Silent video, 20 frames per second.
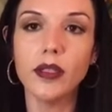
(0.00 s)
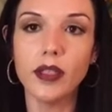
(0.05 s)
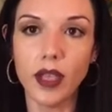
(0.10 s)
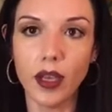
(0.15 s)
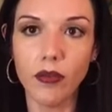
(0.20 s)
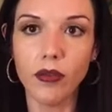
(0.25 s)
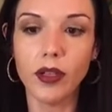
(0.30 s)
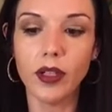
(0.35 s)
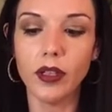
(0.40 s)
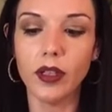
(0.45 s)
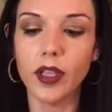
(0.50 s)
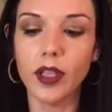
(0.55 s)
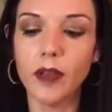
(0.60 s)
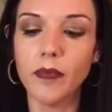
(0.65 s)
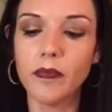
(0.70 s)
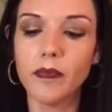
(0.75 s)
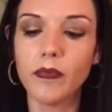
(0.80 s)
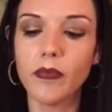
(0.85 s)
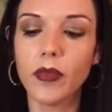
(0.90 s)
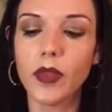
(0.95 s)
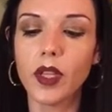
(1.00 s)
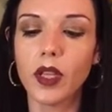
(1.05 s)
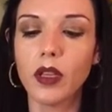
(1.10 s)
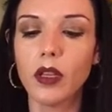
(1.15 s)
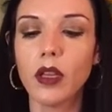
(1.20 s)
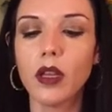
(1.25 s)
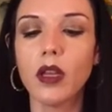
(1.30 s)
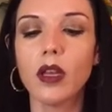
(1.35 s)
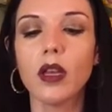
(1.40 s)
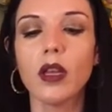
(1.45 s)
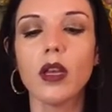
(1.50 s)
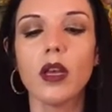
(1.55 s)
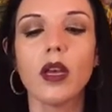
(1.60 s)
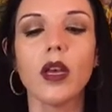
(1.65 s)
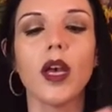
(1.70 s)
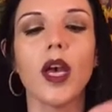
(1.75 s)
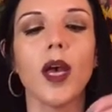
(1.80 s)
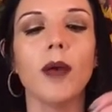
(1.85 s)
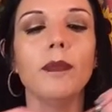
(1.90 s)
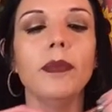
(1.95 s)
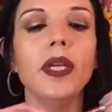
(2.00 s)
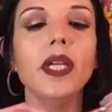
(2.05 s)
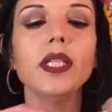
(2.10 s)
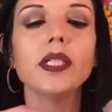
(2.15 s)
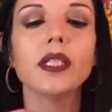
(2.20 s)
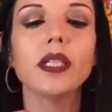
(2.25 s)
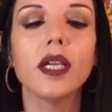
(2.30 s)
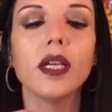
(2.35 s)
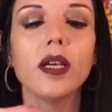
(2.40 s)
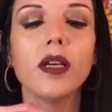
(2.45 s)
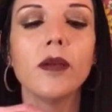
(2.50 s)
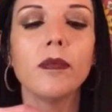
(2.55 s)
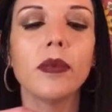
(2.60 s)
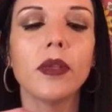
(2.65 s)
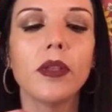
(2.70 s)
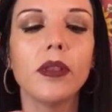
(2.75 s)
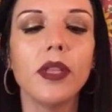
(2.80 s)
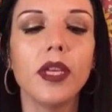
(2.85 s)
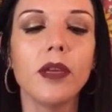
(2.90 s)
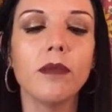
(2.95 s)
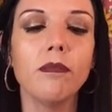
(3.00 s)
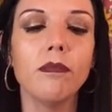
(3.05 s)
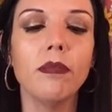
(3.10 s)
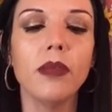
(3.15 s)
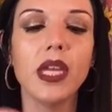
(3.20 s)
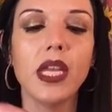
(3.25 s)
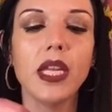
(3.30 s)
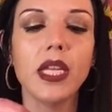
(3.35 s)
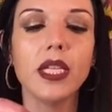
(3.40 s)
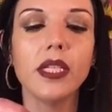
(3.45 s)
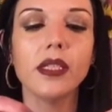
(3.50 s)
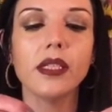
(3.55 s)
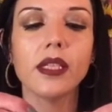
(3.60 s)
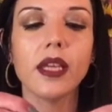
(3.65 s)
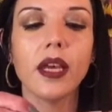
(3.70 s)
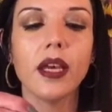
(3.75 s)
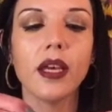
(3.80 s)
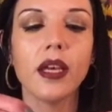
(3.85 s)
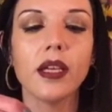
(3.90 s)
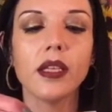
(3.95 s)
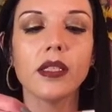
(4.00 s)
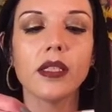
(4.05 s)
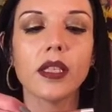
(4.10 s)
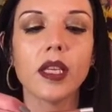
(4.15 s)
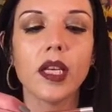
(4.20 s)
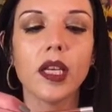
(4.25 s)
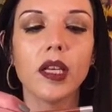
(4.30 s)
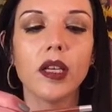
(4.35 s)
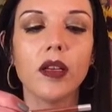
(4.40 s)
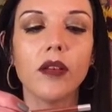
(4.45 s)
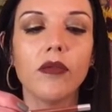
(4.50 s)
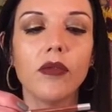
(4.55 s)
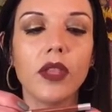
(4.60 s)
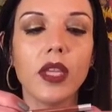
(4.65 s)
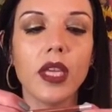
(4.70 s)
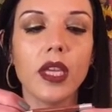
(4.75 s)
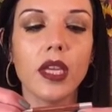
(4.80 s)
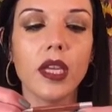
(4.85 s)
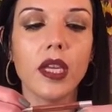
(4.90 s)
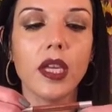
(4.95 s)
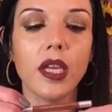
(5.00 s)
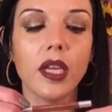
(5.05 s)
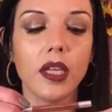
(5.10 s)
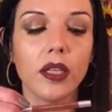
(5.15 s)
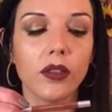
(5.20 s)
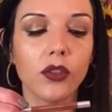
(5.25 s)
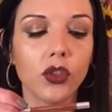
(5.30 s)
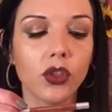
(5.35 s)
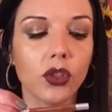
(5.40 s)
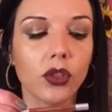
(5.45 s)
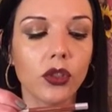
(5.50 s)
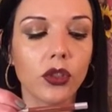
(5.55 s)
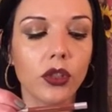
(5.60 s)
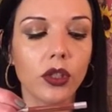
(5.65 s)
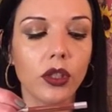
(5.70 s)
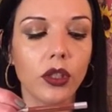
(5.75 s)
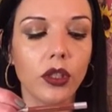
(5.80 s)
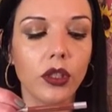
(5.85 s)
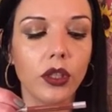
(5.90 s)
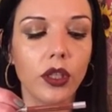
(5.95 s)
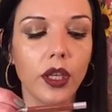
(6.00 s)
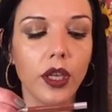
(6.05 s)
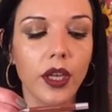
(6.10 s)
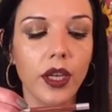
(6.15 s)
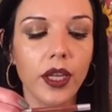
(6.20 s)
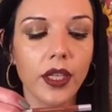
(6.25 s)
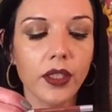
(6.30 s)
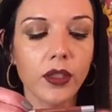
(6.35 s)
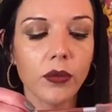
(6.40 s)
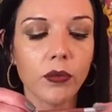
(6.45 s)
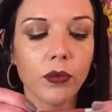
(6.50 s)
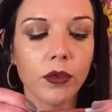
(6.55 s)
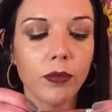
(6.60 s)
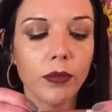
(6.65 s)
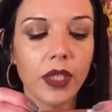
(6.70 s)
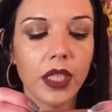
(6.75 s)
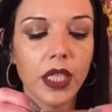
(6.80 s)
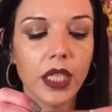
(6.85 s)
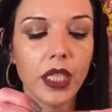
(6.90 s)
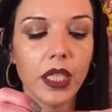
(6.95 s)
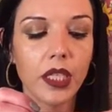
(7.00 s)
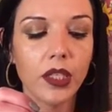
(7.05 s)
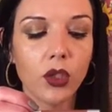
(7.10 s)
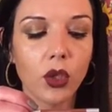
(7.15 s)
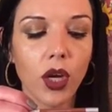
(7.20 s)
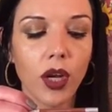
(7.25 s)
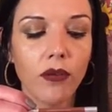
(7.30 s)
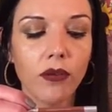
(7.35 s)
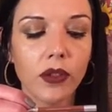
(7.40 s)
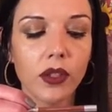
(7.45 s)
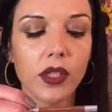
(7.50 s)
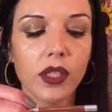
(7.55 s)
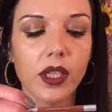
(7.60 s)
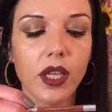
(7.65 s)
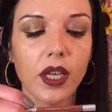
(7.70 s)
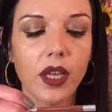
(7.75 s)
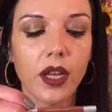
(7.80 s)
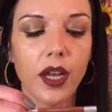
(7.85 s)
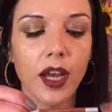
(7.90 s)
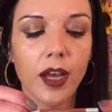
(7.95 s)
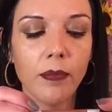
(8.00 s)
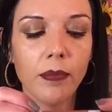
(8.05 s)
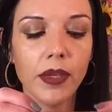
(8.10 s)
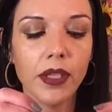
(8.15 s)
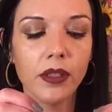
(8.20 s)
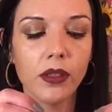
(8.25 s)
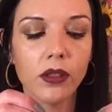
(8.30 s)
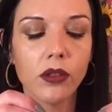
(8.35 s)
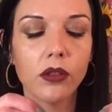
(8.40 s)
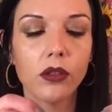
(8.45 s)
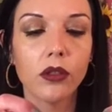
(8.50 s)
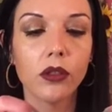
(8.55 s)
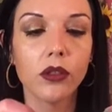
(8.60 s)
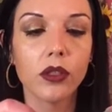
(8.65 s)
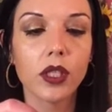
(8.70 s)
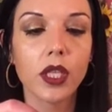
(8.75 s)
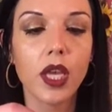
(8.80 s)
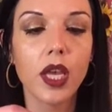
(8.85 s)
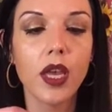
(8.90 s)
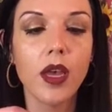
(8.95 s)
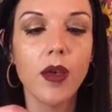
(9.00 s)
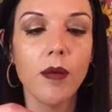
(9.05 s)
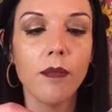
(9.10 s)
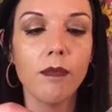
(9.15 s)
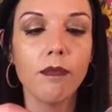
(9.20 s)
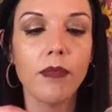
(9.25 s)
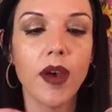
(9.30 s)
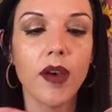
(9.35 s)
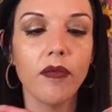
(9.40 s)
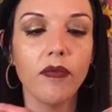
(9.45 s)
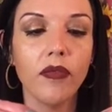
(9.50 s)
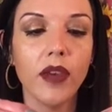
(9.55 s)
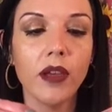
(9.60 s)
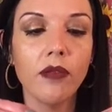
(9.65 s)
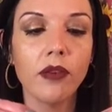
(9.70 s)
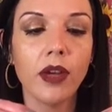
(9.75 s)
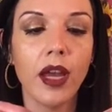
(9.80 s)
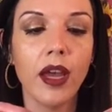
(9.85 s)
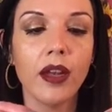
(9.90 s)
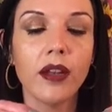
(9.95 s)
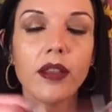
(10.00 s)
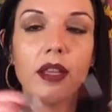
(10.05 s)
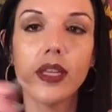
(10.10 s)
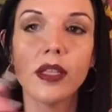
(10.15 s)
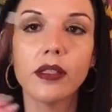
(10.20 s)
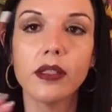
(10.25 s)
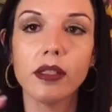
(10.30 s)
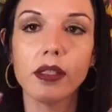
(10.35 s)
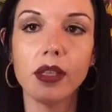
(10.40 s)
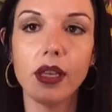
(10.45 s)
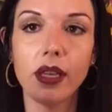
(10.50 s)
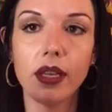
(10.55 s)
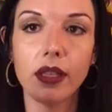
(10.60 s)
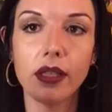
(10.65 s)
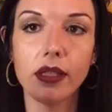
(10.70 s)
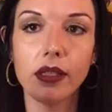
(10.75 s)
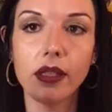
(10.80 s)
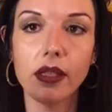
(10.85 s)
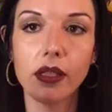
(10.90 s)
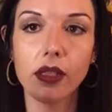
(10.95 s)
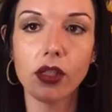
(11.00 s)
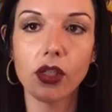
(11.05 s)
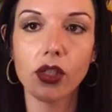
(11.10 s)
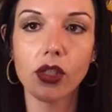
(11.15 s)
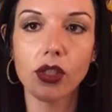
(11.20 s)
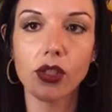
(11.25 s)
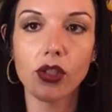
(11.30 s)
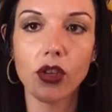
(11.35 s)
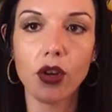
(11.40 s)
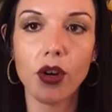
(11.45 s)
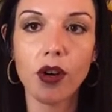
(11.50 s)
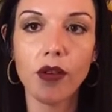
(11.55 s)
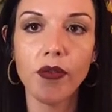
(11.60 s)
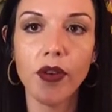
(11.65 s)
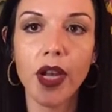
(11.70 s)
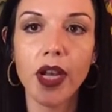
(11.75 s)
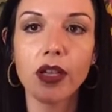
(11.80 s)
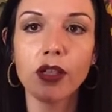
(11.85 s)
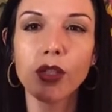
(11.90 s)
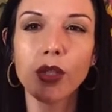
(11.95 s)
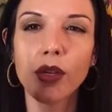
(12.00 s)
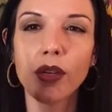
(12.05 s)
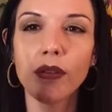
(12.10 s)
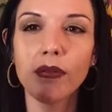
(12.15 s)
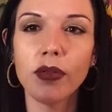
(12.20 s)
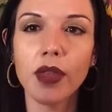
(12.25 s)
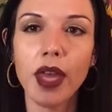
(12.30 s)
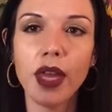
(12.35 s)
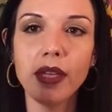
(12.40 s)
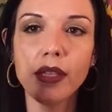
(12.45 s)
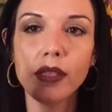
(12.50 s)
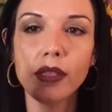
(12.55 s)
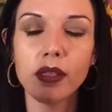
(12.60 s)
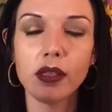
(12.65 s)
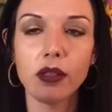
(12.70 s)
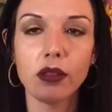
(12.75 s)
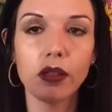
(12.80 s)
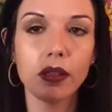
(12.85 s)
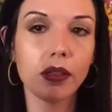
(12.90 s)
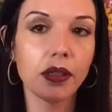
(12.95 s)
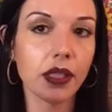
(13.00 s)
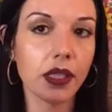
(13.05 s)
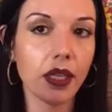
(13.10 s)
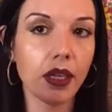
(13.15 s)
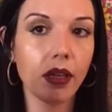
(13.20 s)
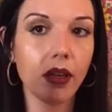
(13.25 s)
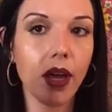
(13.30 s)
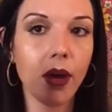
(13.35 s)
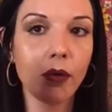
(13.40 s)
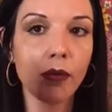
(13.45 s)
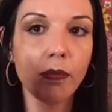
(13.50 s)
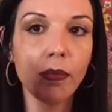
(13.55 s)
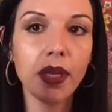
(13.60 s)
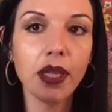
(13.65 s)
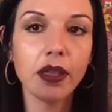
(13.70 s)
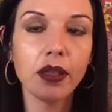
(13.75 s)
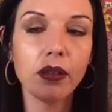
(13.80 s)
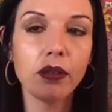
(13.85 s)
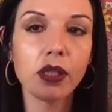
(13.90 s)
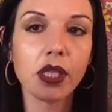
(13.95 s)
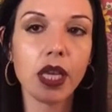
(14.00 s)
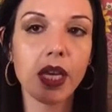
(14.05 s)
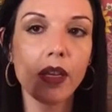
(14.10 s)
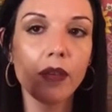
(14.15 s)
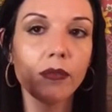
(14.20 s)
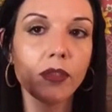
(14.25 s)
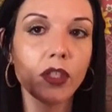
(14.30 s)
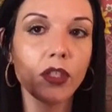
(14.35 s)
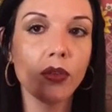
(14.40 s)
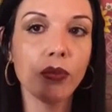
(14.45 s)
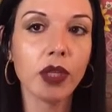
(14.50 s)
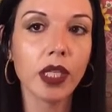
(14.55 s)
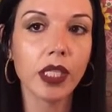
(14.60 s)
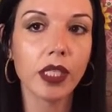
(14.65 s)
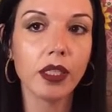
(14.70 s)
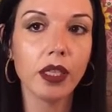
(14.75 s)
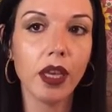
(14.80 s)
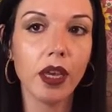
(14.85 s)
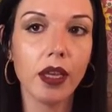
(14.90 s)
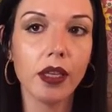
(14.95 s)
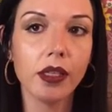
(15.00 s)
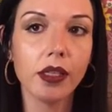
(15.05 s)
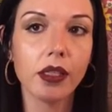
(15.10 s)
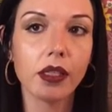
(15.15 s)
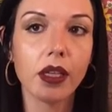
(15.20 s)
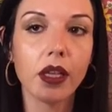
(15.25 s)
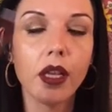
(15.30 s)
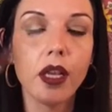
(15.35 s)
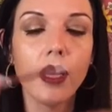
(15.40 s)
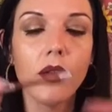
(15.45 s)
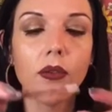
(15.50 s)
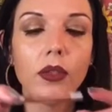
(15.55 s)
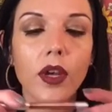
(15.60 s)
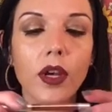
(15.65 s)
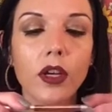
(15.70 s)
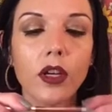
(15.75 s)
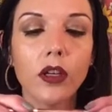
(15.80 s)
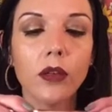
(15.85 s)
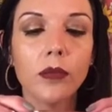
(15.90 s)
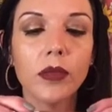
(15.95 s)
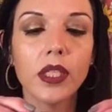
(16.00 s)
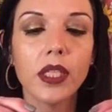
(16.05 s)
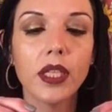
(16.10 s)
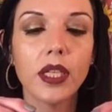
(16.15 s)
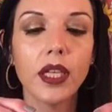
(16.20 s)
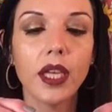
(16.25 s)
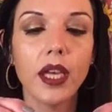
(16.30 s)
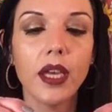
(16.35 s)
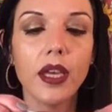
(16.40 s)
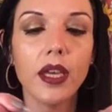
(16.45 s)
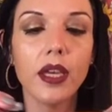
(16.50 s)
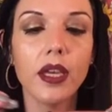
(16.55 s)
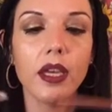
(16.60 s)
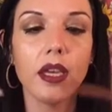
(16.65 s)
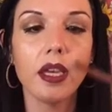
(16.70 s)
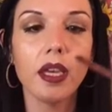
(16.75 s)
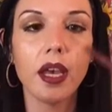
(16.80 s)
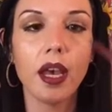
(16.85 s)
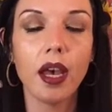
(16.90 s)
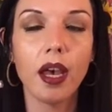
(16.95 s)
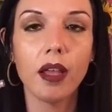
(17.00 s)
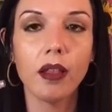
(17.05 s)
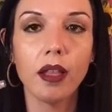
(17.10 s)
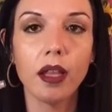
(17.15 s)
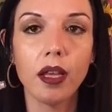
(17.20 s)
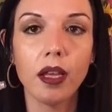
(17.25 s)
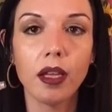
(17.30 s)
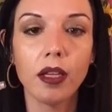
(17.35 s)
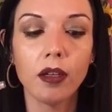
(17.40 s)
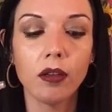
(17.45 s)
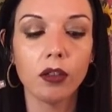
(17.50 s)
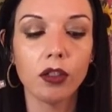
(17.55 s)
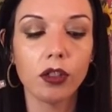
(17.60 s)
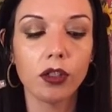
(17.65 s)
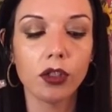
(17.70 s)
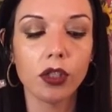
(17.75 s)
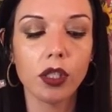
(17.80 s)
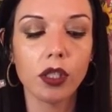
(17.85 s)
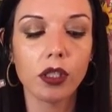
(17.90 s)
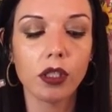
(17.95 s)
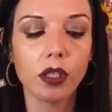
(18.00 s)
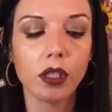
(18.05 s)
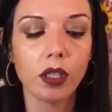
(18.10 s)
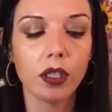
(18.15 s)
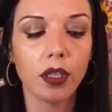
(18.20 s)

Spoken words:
Definitely. I picked up the mini size of the Hex Remedy Travel Set Eye Pencils. My favorite out of that set is the Starfire. So if that is still on sale, I would pick those up so you can test the Urban Decay eyeliners,